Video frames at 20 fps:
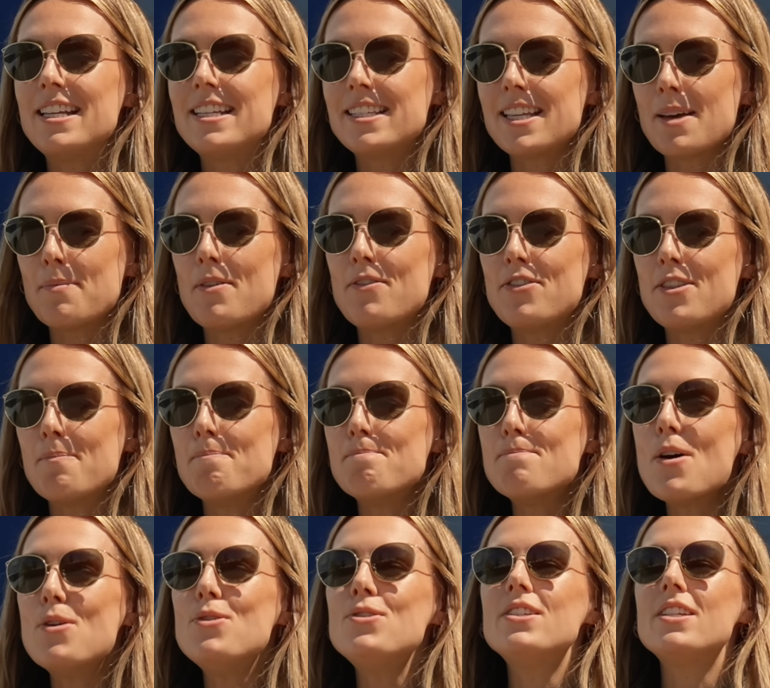some of the
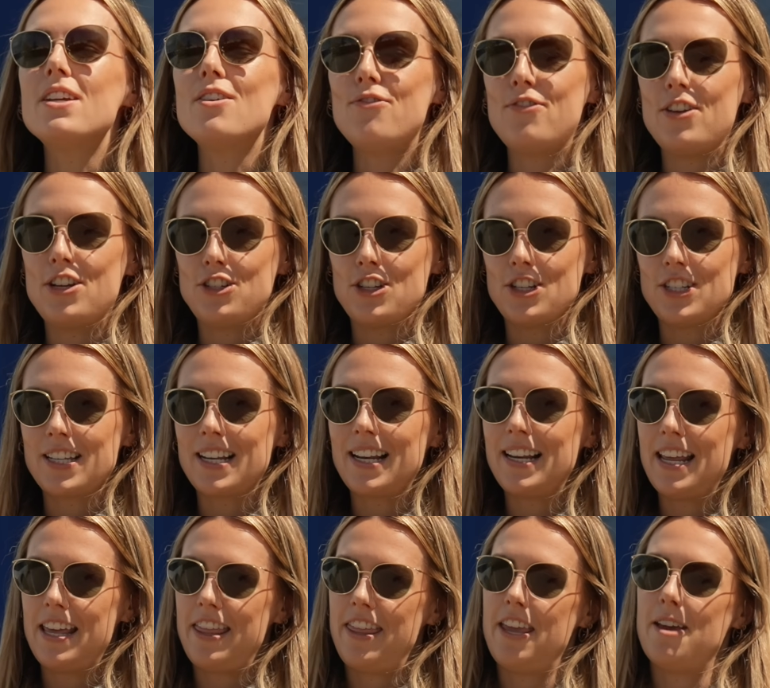most efficient
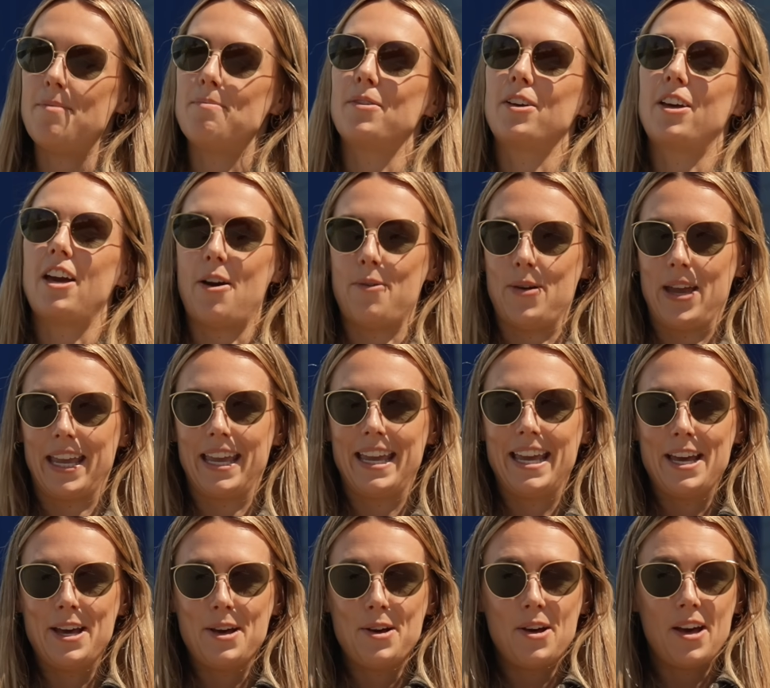lithium going.
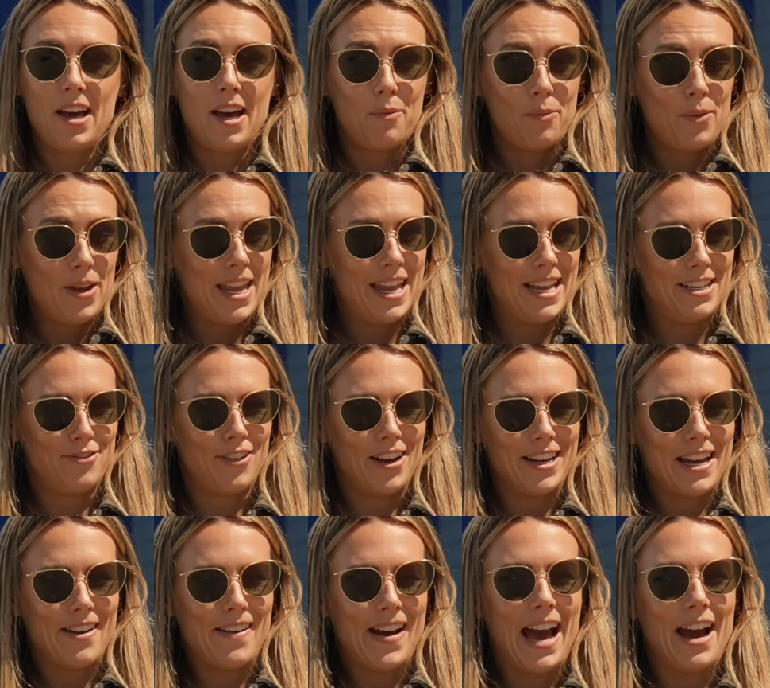We're here to
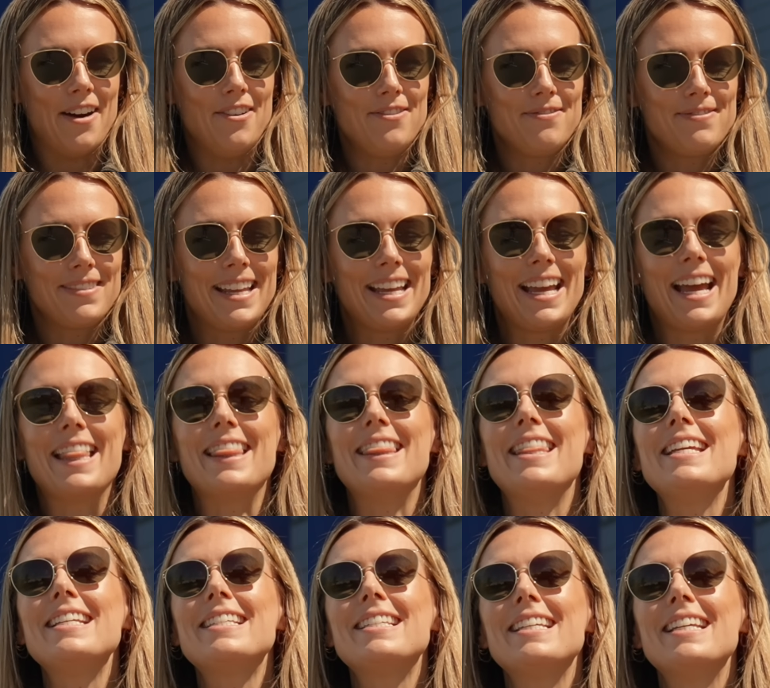find out how, and
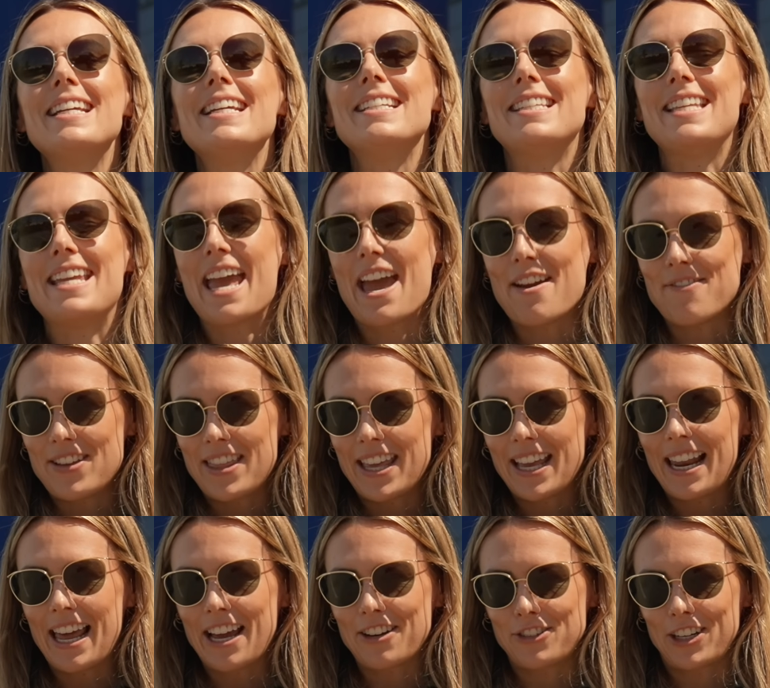this is the
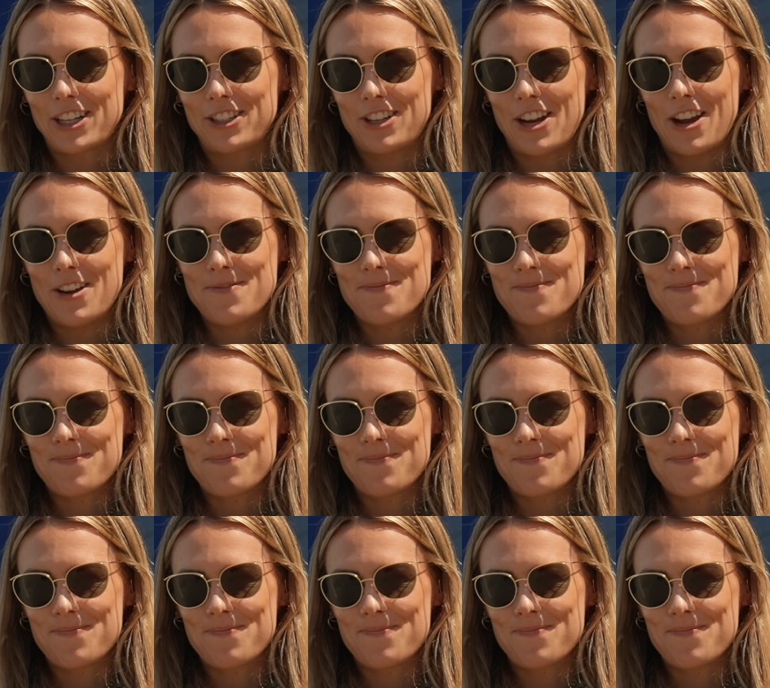Everything Electric Show.